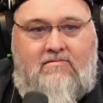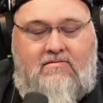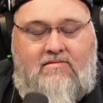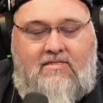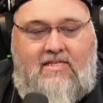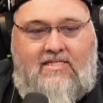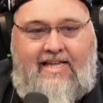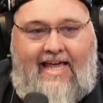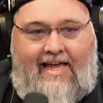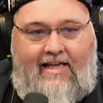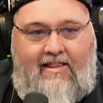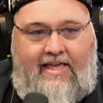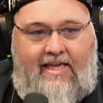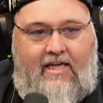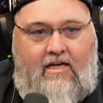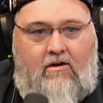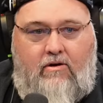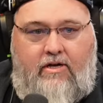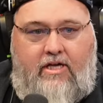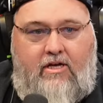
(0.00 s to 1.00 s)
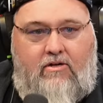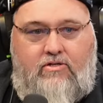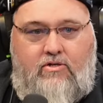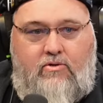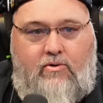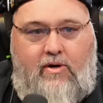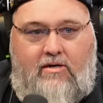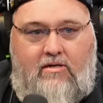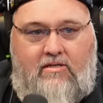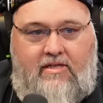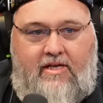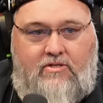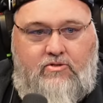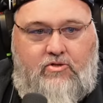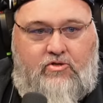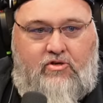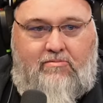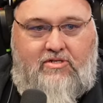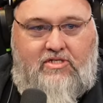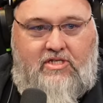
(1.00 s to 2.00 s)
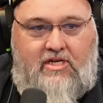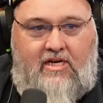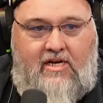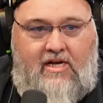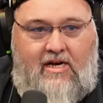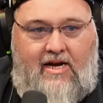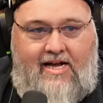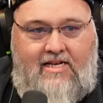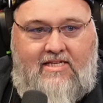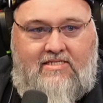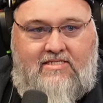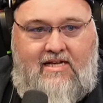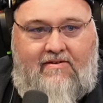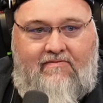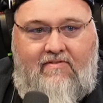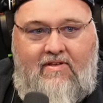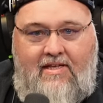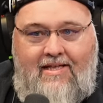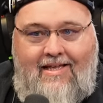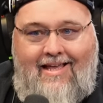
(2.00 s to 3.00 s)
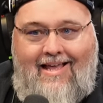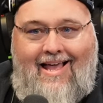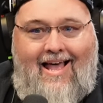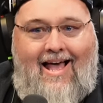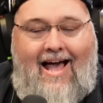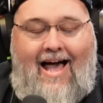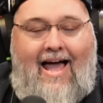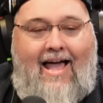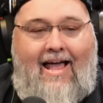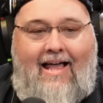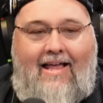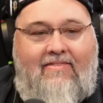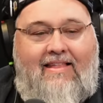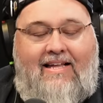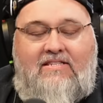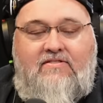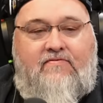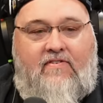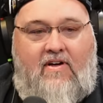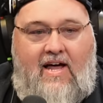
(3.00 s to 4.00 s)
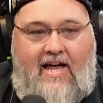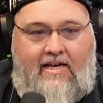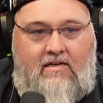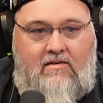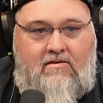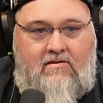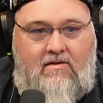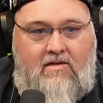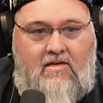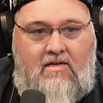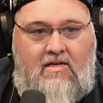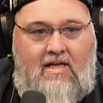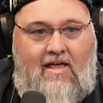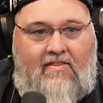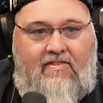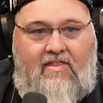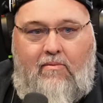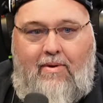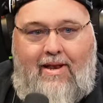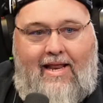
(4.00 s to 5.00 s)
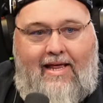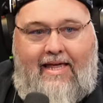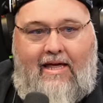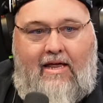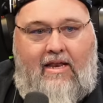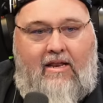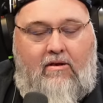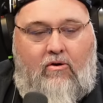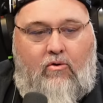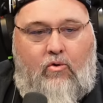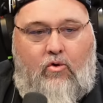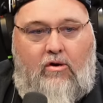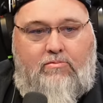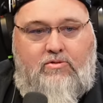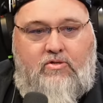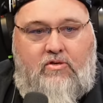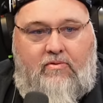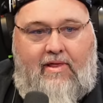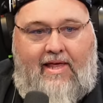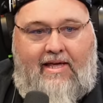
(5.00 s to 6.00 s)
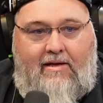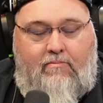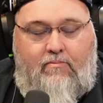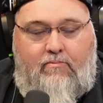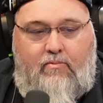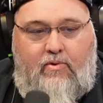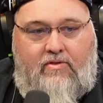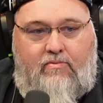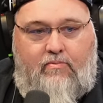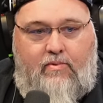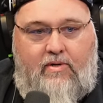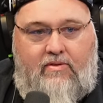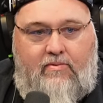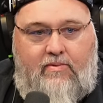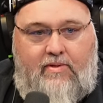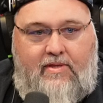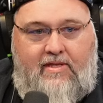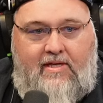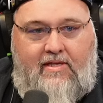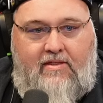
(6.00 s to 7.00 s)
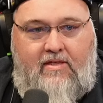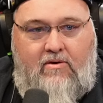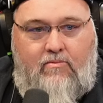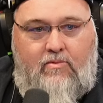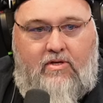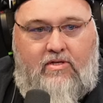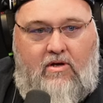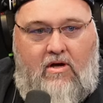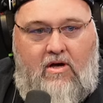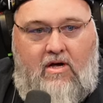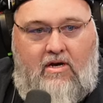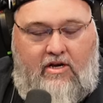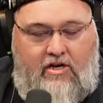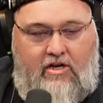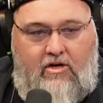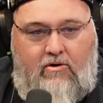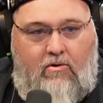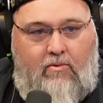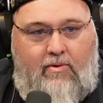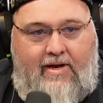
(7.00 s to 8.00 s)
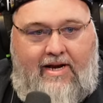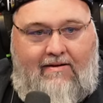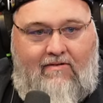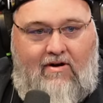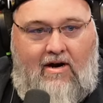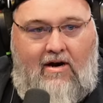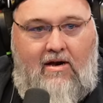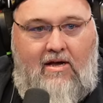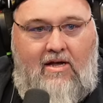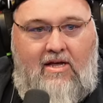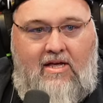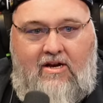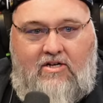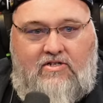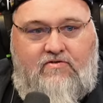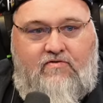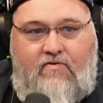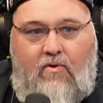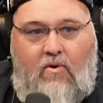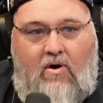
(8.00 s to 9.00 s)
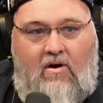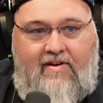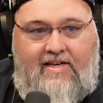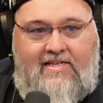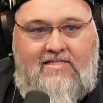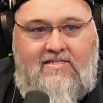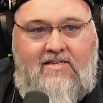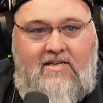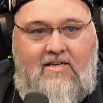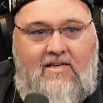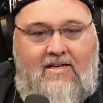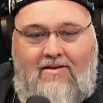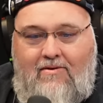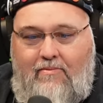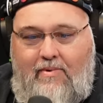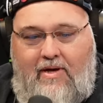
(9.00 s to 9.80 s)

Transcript: the daily, go kill 200 things with your machine gun kind yeah, of stuff, yeah. I, that's fine. And then when I get into groups with like with with with uh, with Don and you or whatever, there's four of us. We're on we,